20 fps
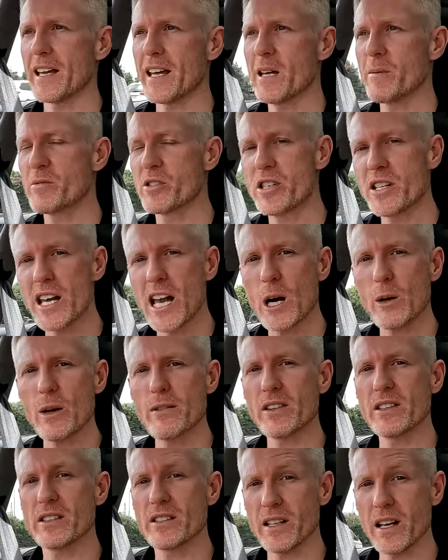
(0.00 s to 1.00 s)
The MG,
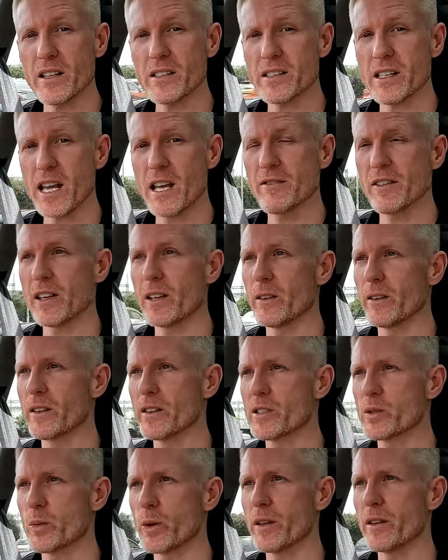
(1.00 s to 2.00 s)
however, does have
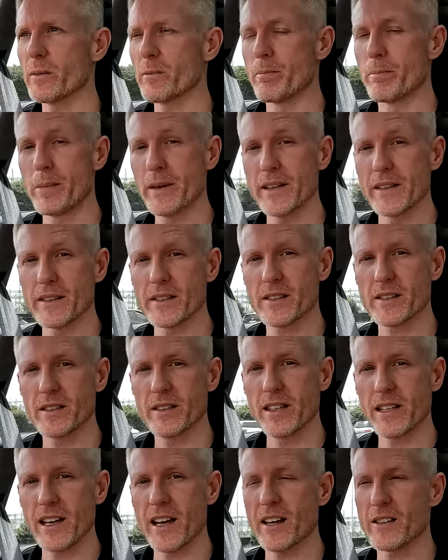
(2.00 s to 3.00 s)
areas where it beats
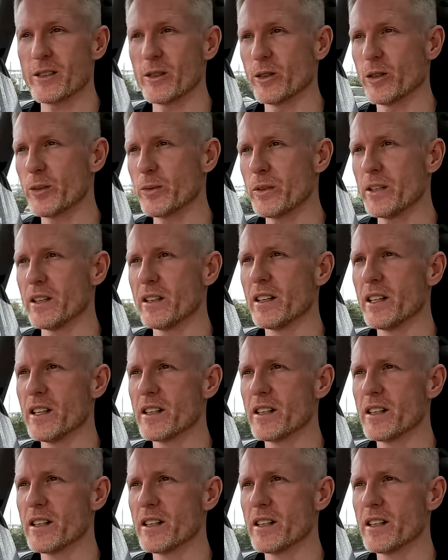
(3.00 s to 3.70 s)
the Atto 3,